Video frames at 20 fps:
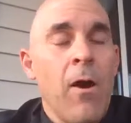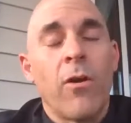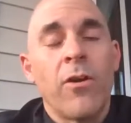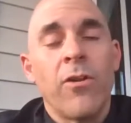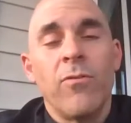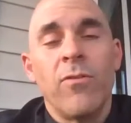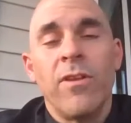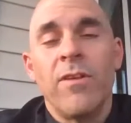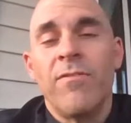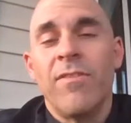
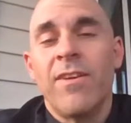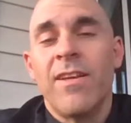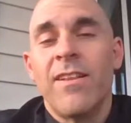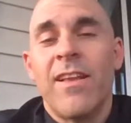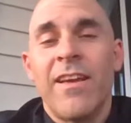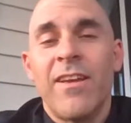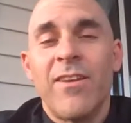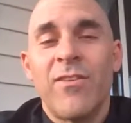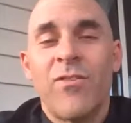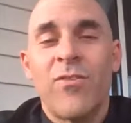Are you
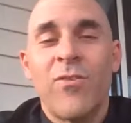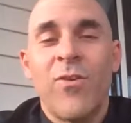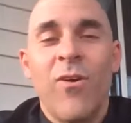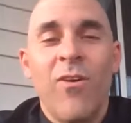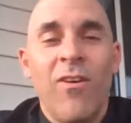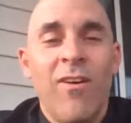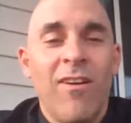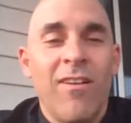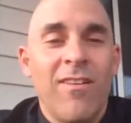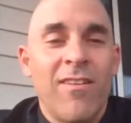living like
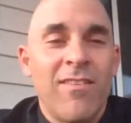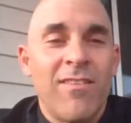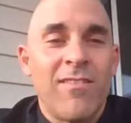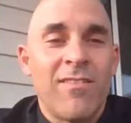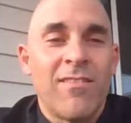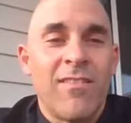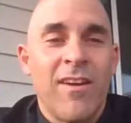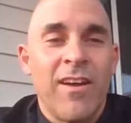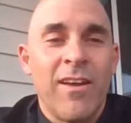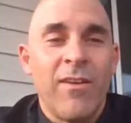Saul,
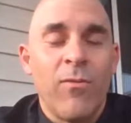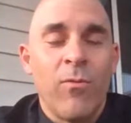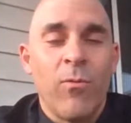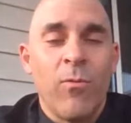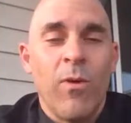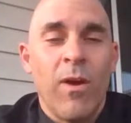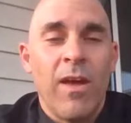right?